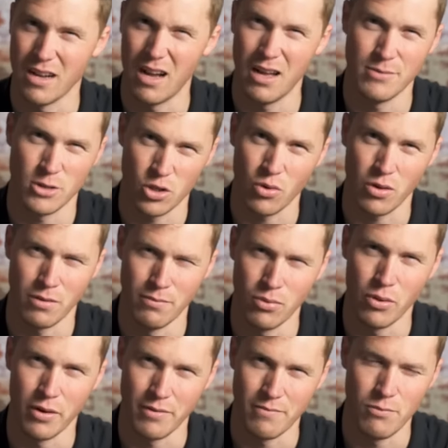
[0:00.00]
I'm a shotgun
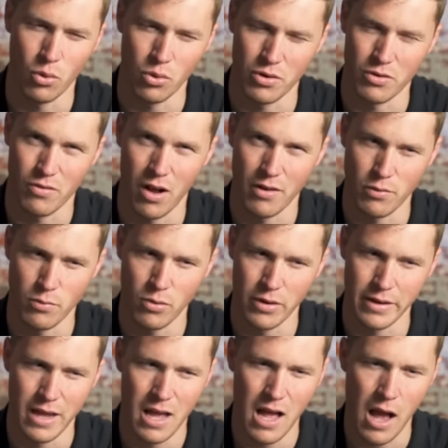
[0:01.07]
boy more than a rifle
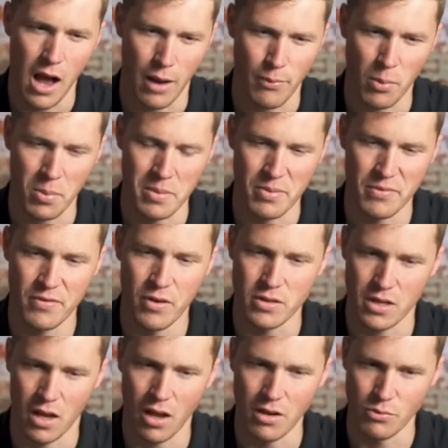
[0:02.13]
boy. I probably prefer
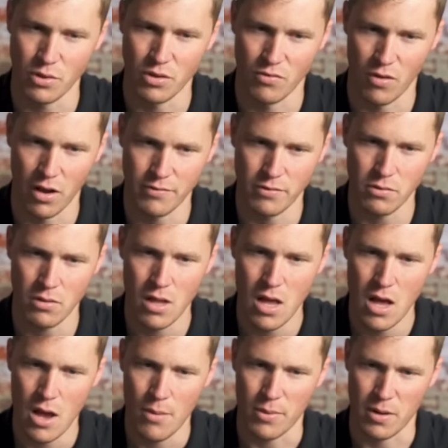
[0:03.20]
to hunt with a rifle,
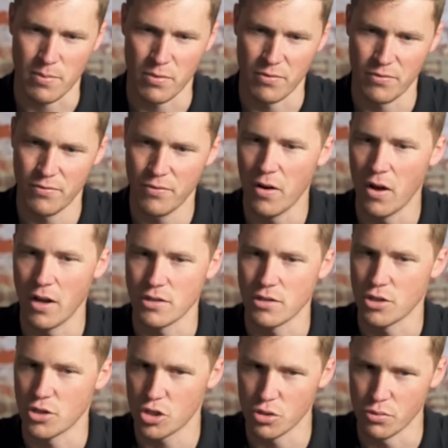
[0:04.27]
but I prefer
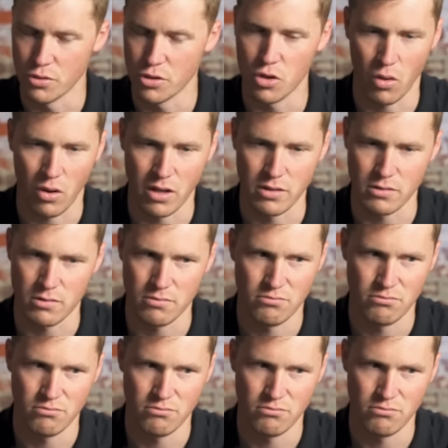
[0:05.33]
to shoot shotguns.